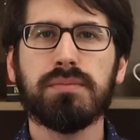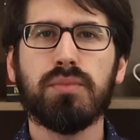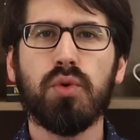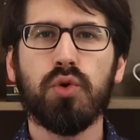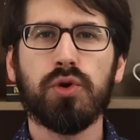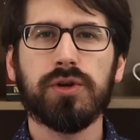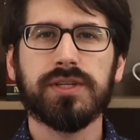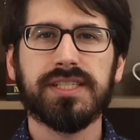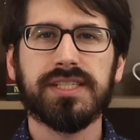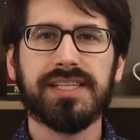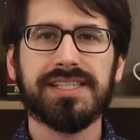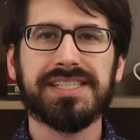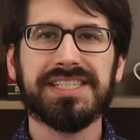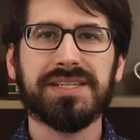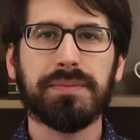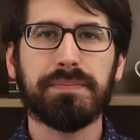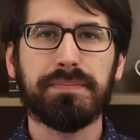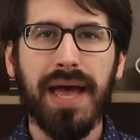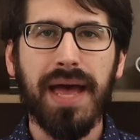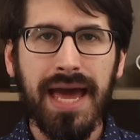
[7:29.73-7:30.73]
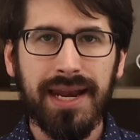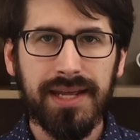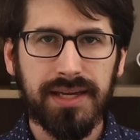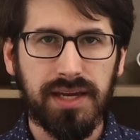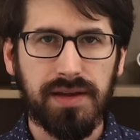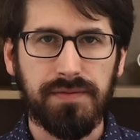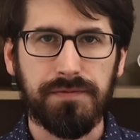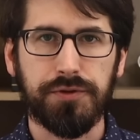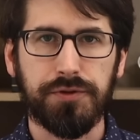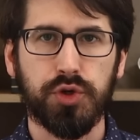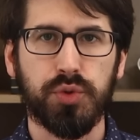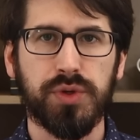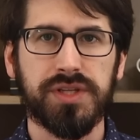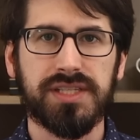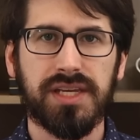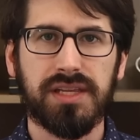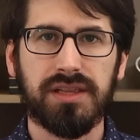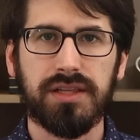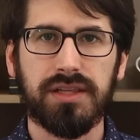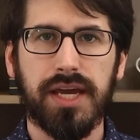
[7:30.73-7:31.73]
more systematic
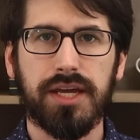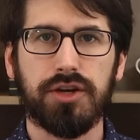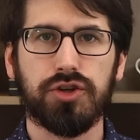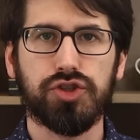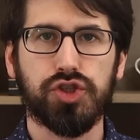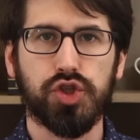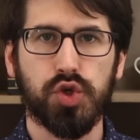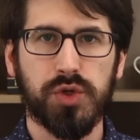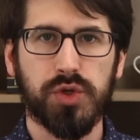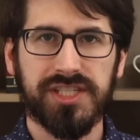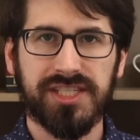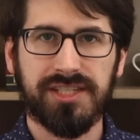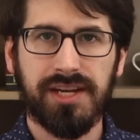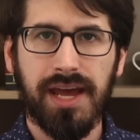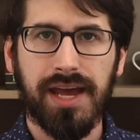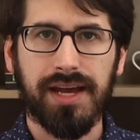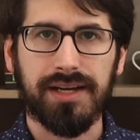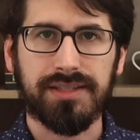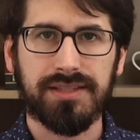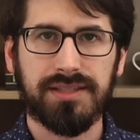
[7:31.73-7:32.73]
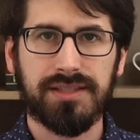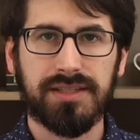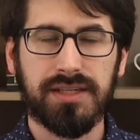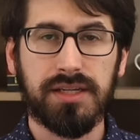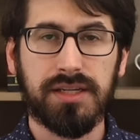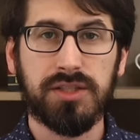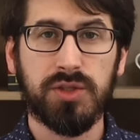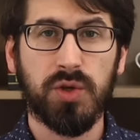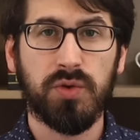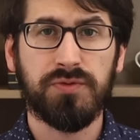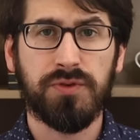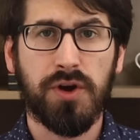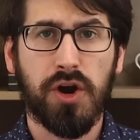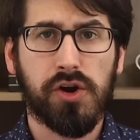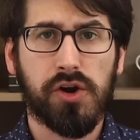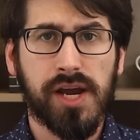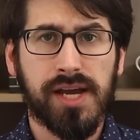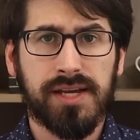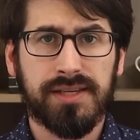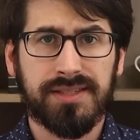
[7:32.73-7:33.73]
influence in later Jewish texts,
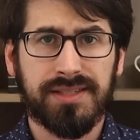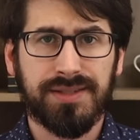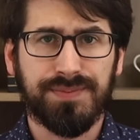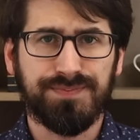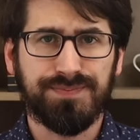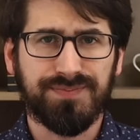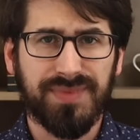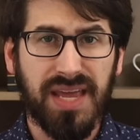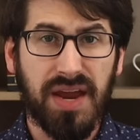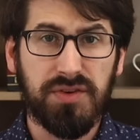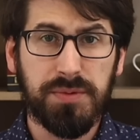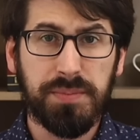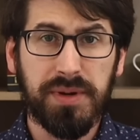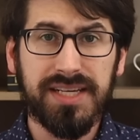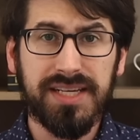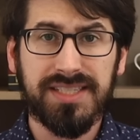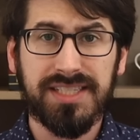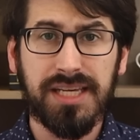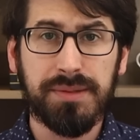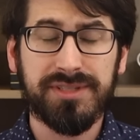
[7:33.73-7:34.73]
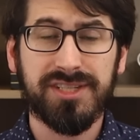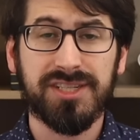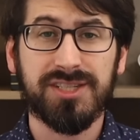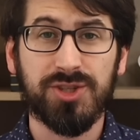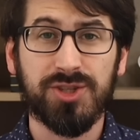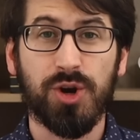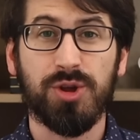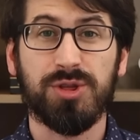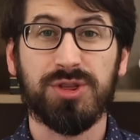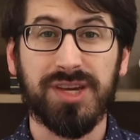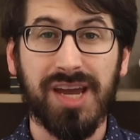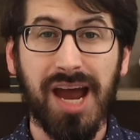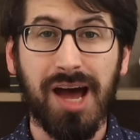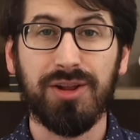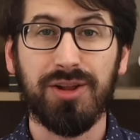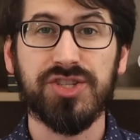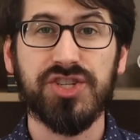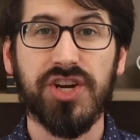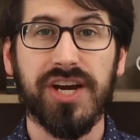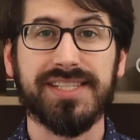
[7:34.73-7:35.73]
insofar as everybody seems to start
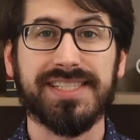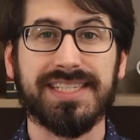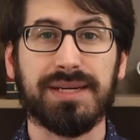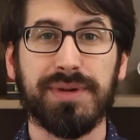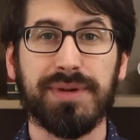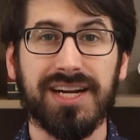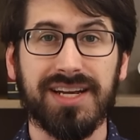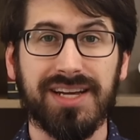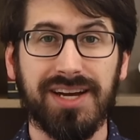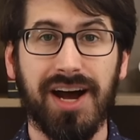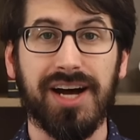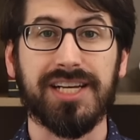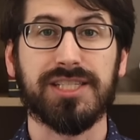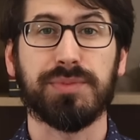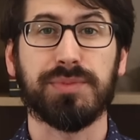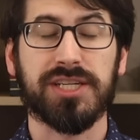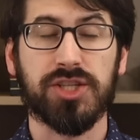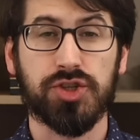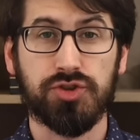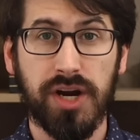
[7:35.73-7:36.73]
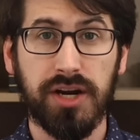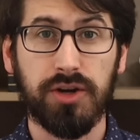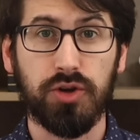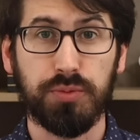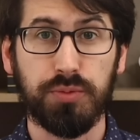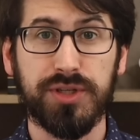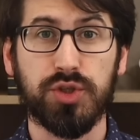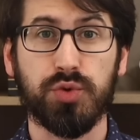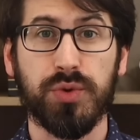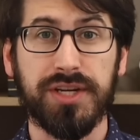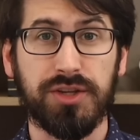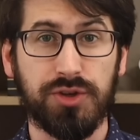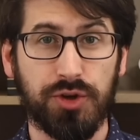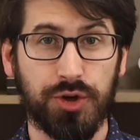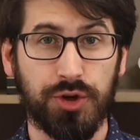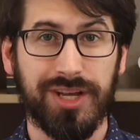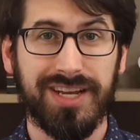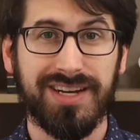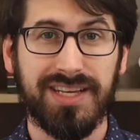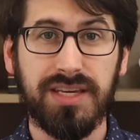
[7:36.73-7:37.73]
theologizing about a cosmic struggle between
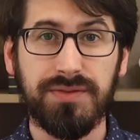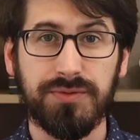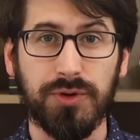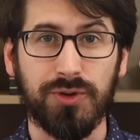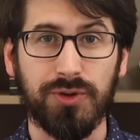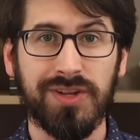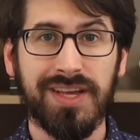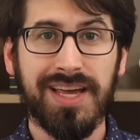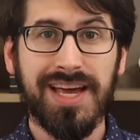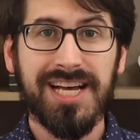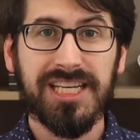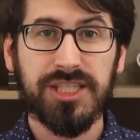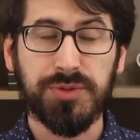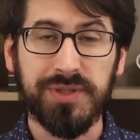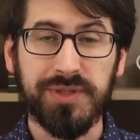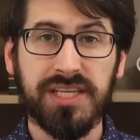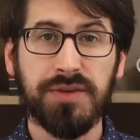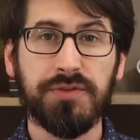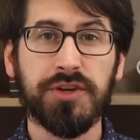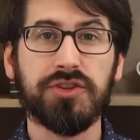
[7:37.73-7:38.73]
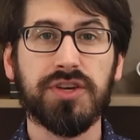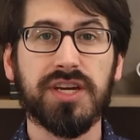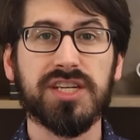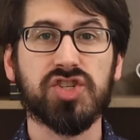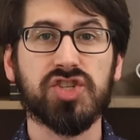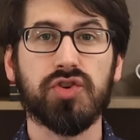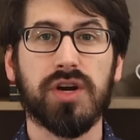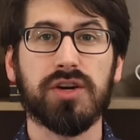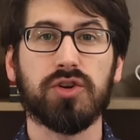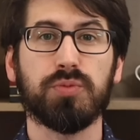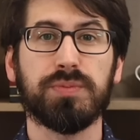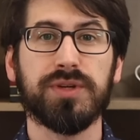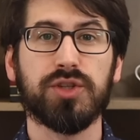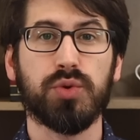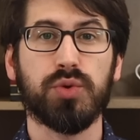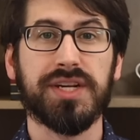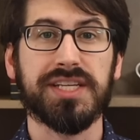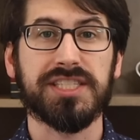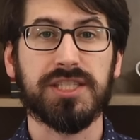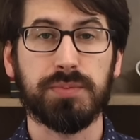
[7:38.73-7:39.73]
good and evil, specifically a struggle
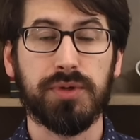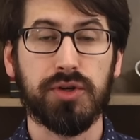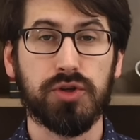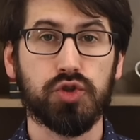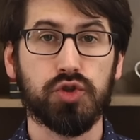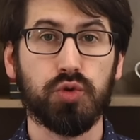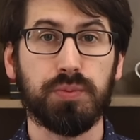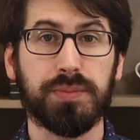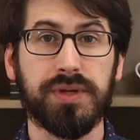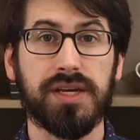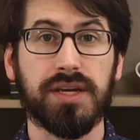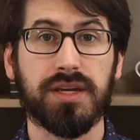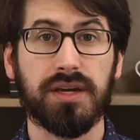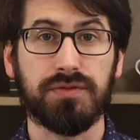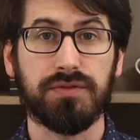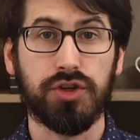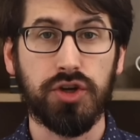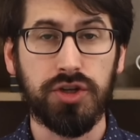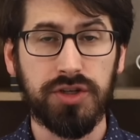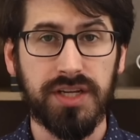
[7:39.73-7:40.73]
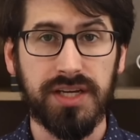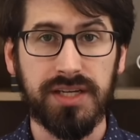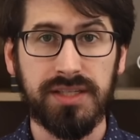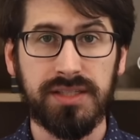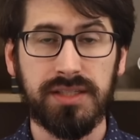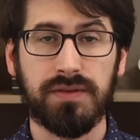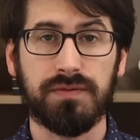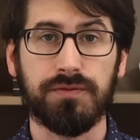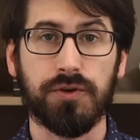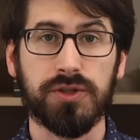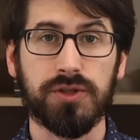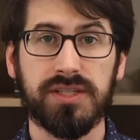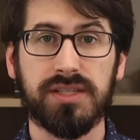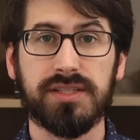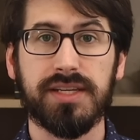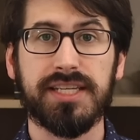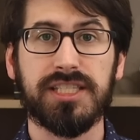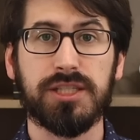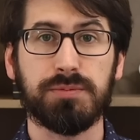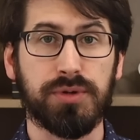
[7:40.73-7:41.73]
between a spiritual being of goodness
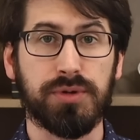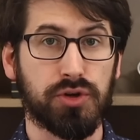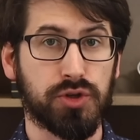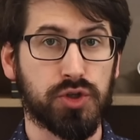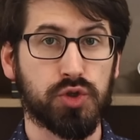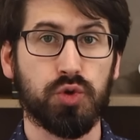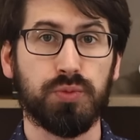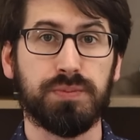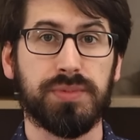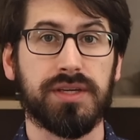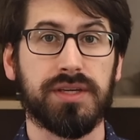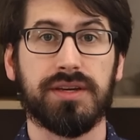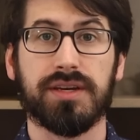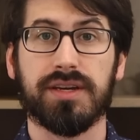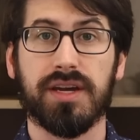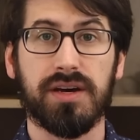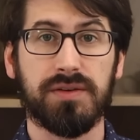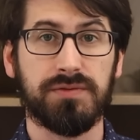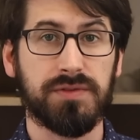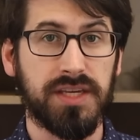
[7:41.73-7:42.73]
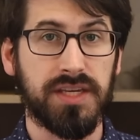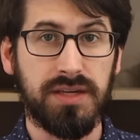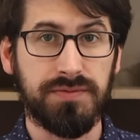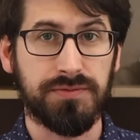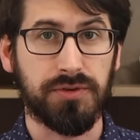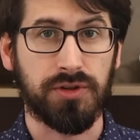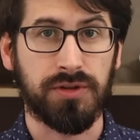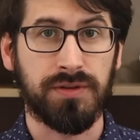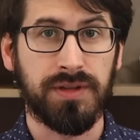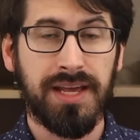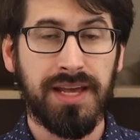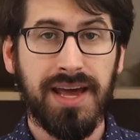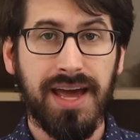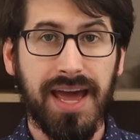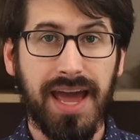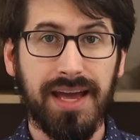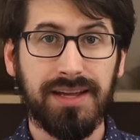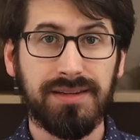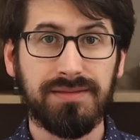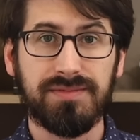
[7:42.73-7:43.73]
versus a spiritual being of evil,
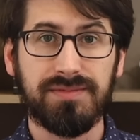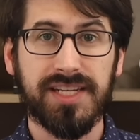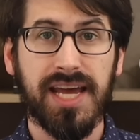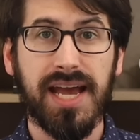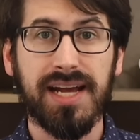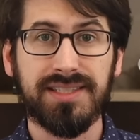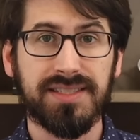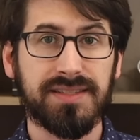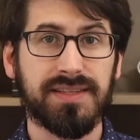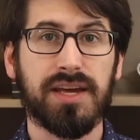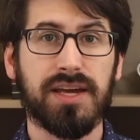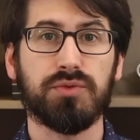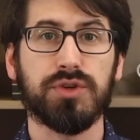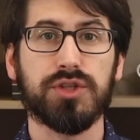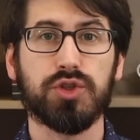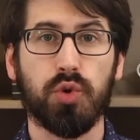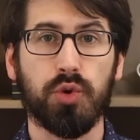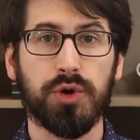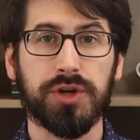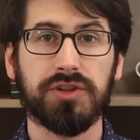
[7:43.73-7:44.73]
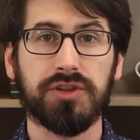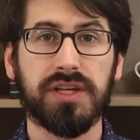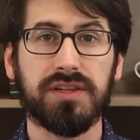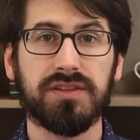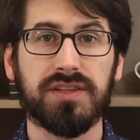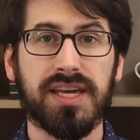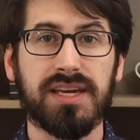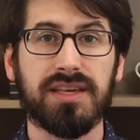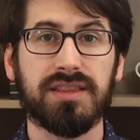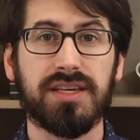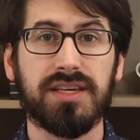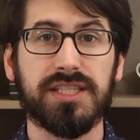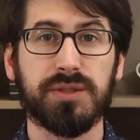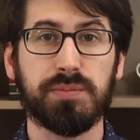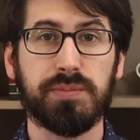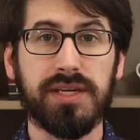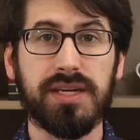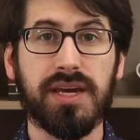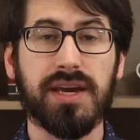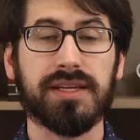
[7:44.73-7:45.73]
and texts that rhetorically link these
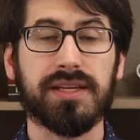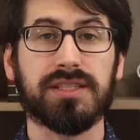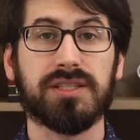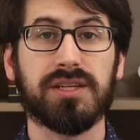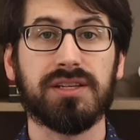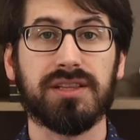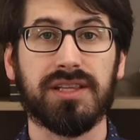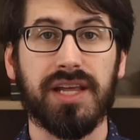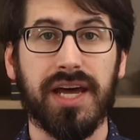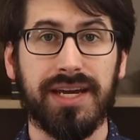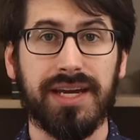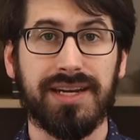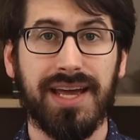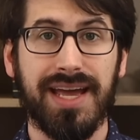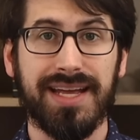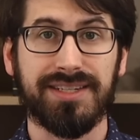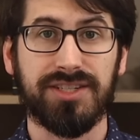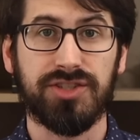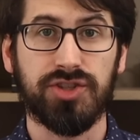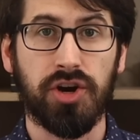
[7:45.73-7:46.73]
beings to light and